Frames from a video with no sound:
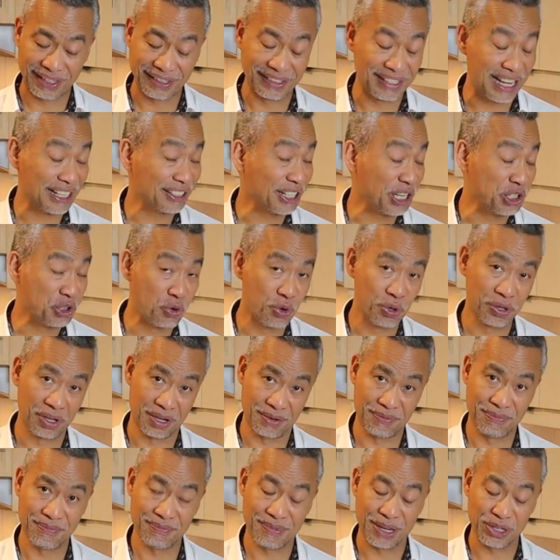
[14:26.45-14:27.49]
Not an
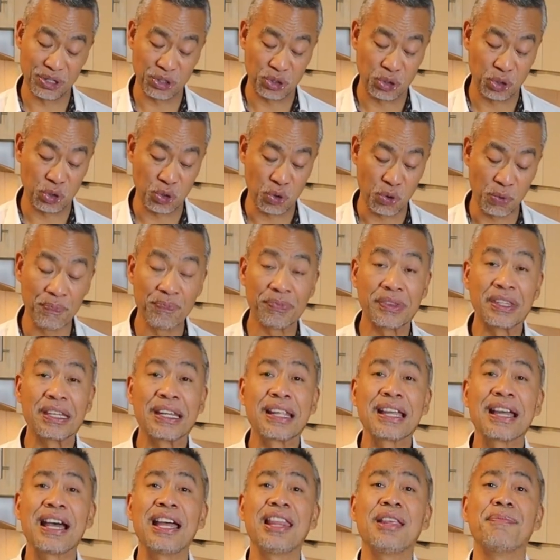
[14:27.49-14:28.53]
ulam, but soup,
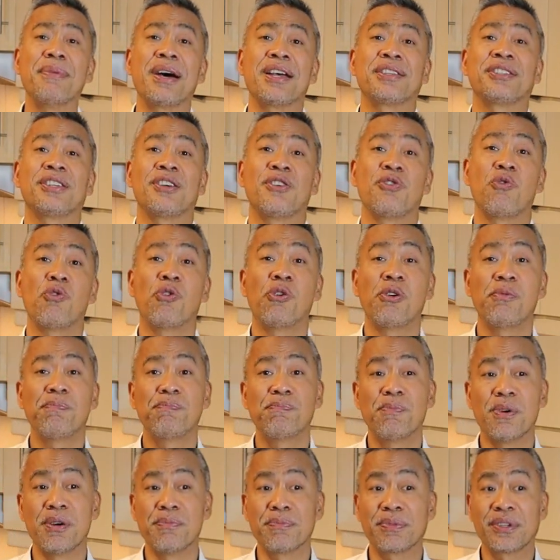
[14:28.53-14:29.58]
calabasa or
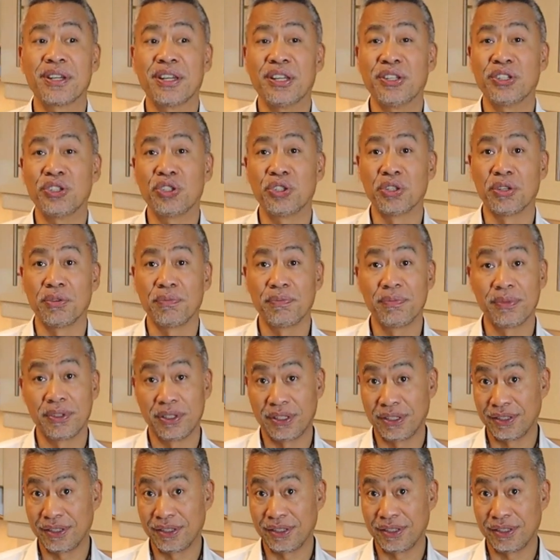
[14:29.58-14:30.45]
pumpkin soup.